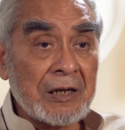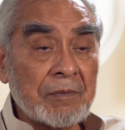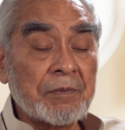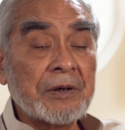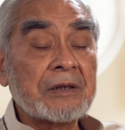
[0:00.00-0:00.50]

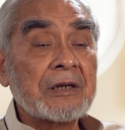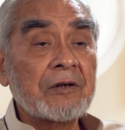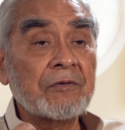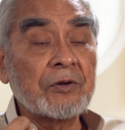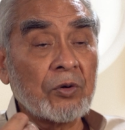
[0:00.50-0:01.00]
but
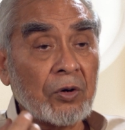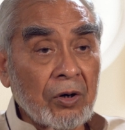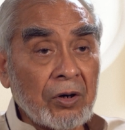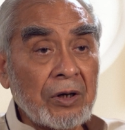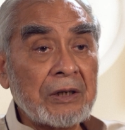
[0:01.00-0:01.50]
with
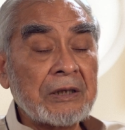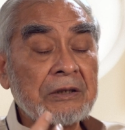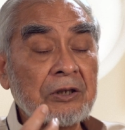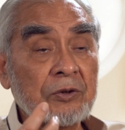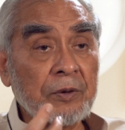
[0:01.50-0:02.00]
all
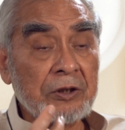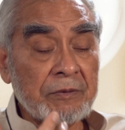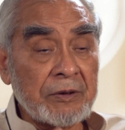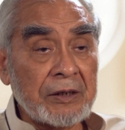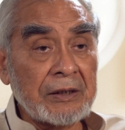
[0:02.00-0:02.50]
his
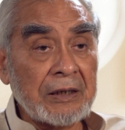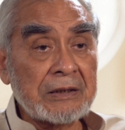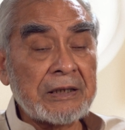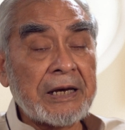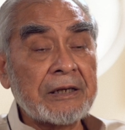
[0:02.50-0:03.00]

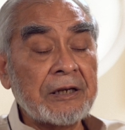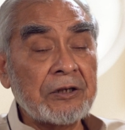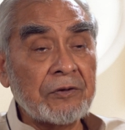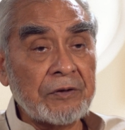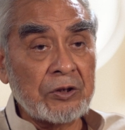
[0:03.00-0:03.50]
responsibilities as an
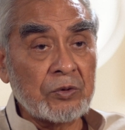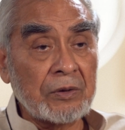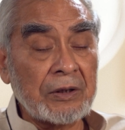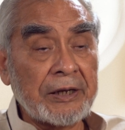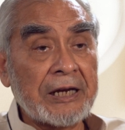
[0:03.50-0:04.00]

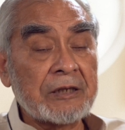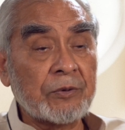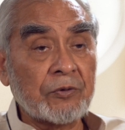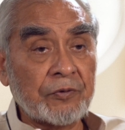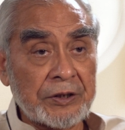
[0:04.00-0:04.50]
individual, as
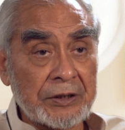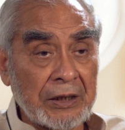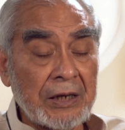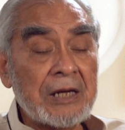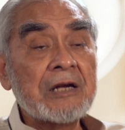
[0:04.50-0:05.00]

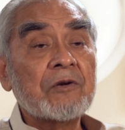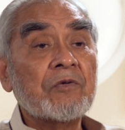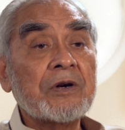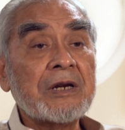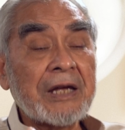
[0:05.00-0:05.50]
professional,
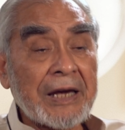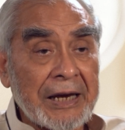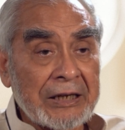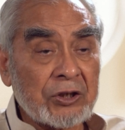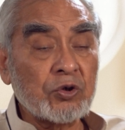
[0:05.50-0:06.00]
one
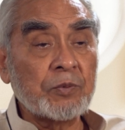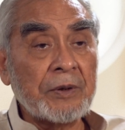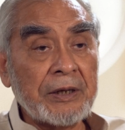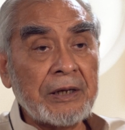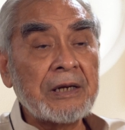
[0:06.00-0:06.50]
has to
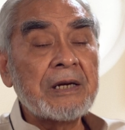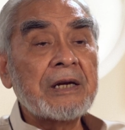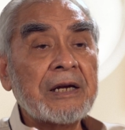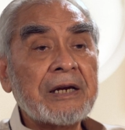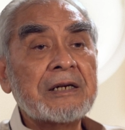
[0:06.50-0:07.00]
play
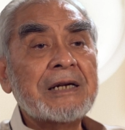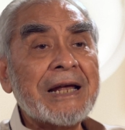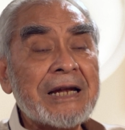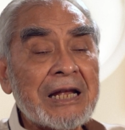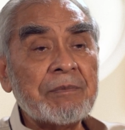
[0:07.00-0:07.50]
a
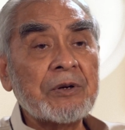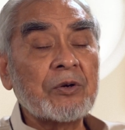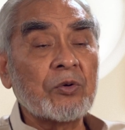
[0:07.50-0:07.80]
dynamic